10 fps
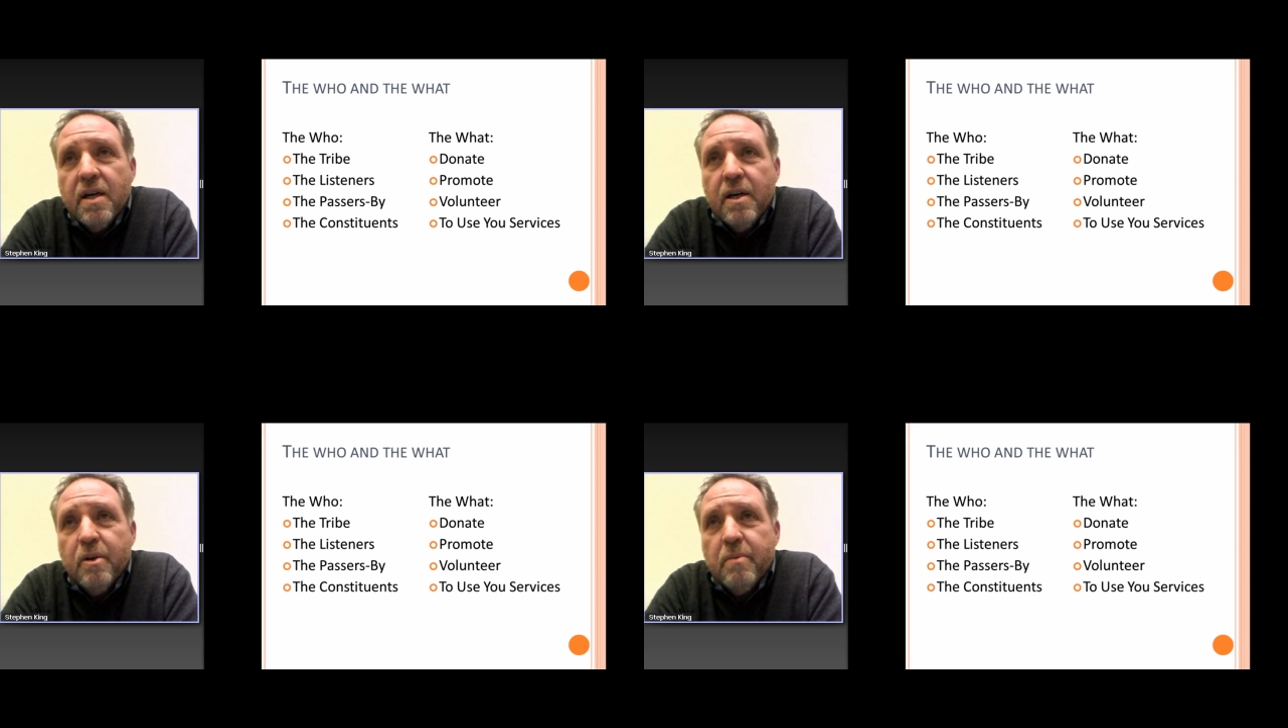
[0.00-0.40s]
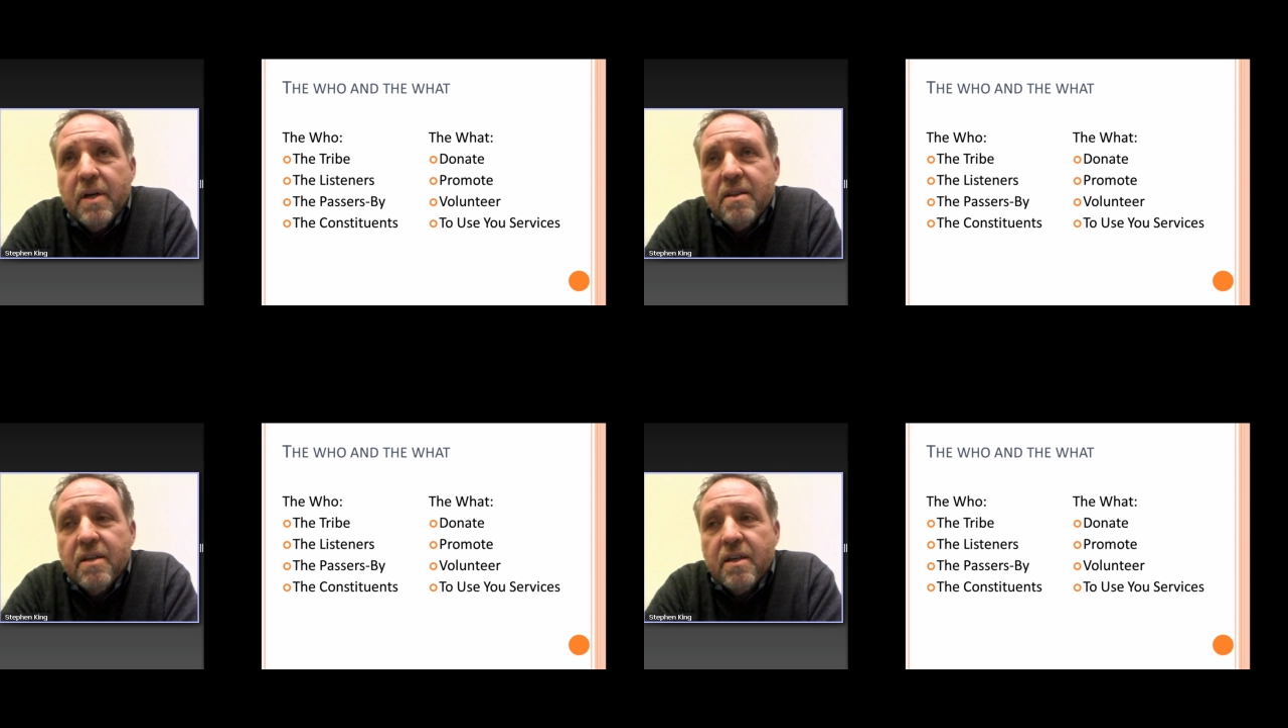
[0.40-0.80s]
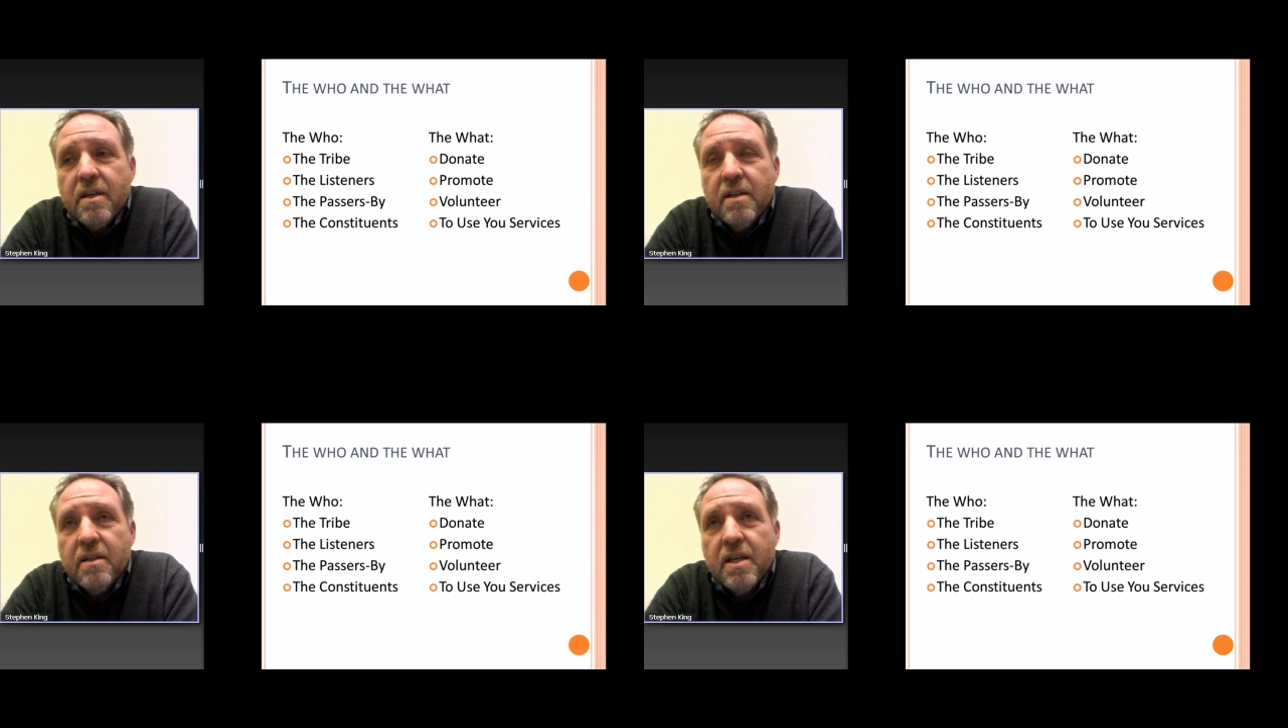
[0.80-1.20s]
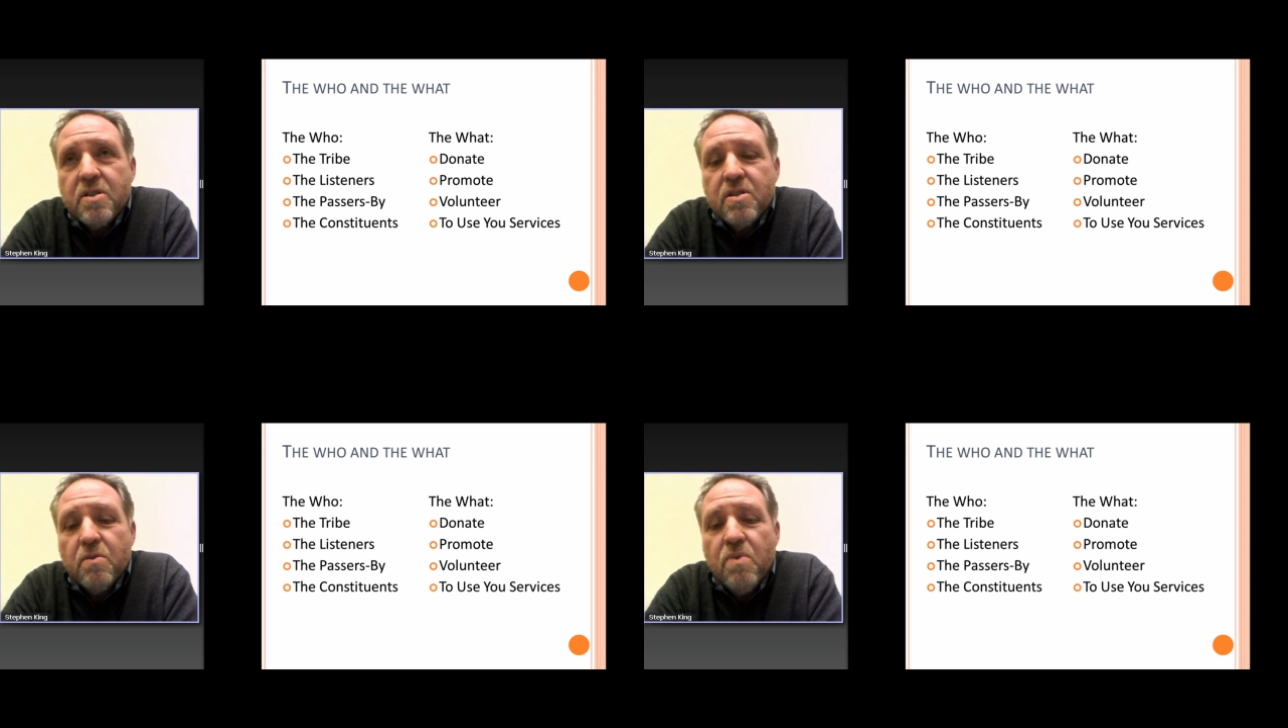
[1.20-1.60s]
I think
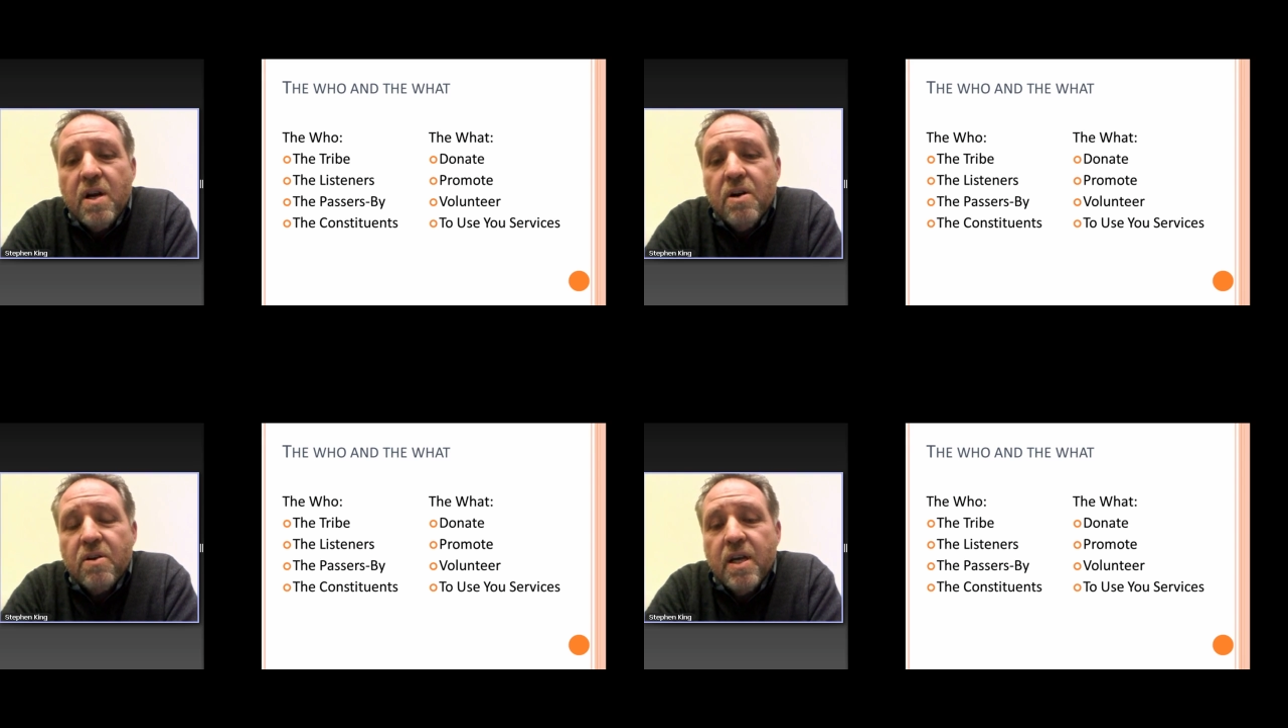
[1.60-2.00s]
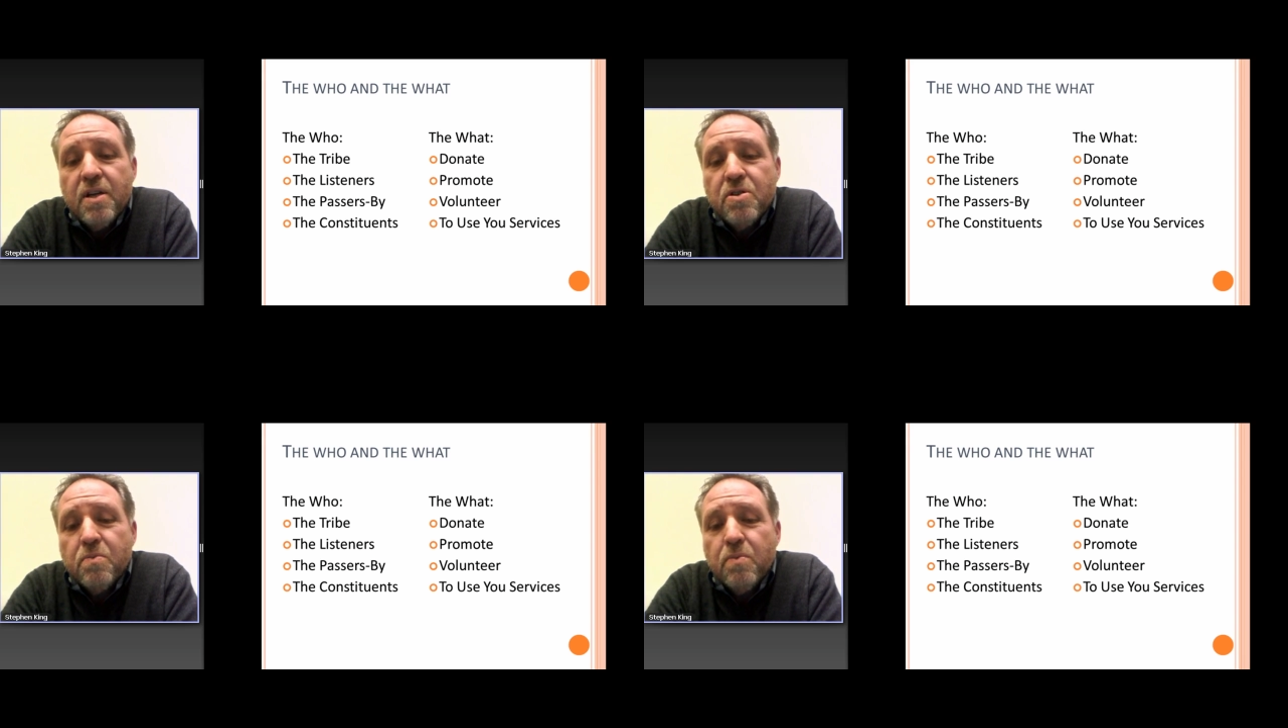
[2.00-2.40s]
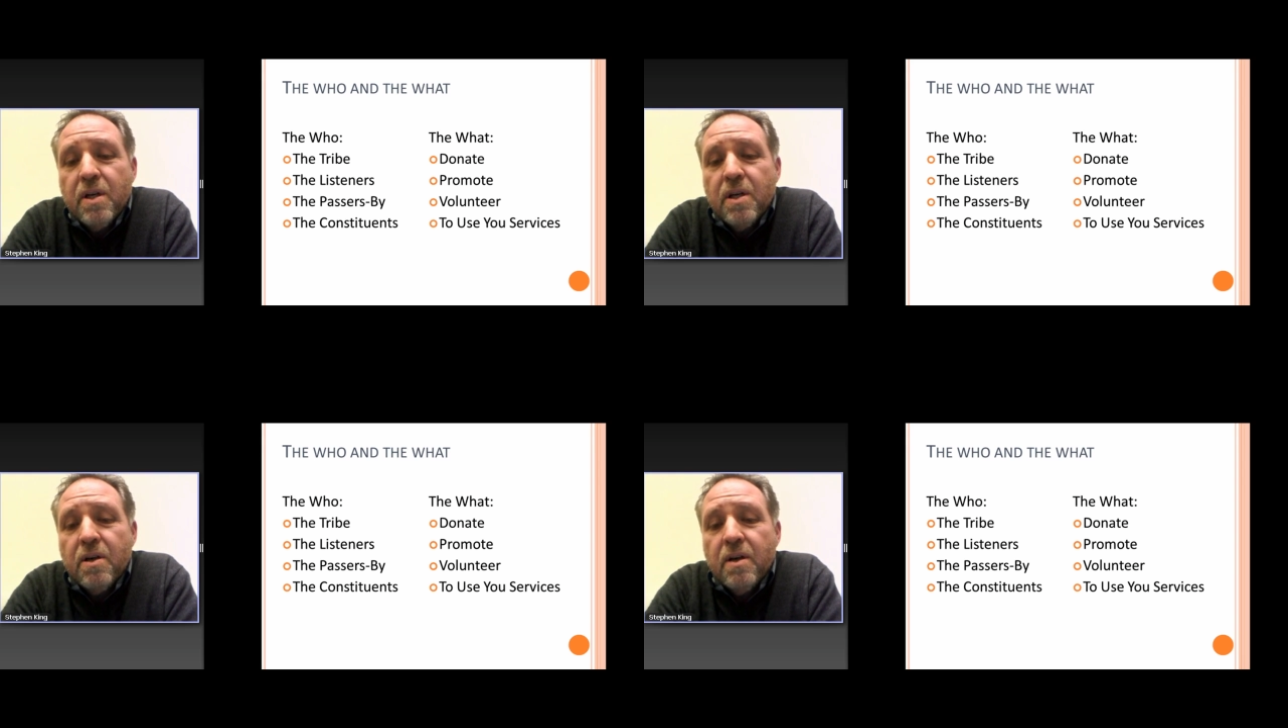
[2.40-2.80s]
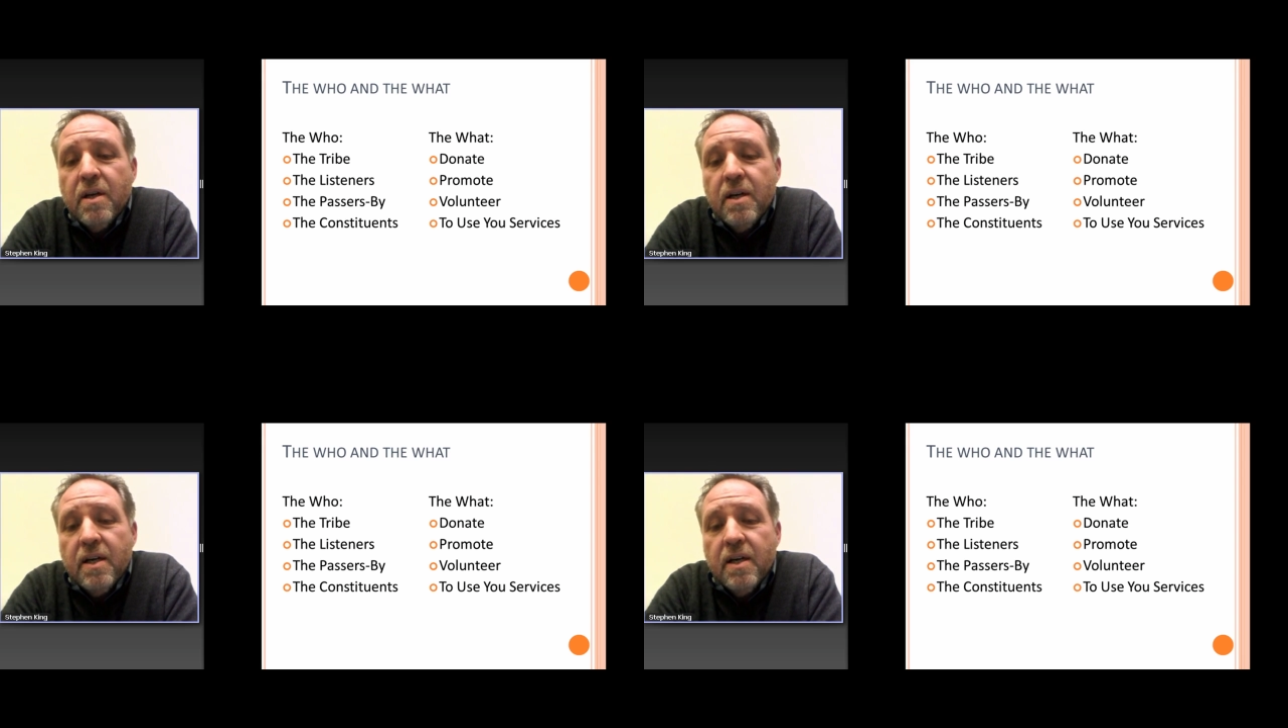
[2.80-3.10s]
unless it's a rare occasion where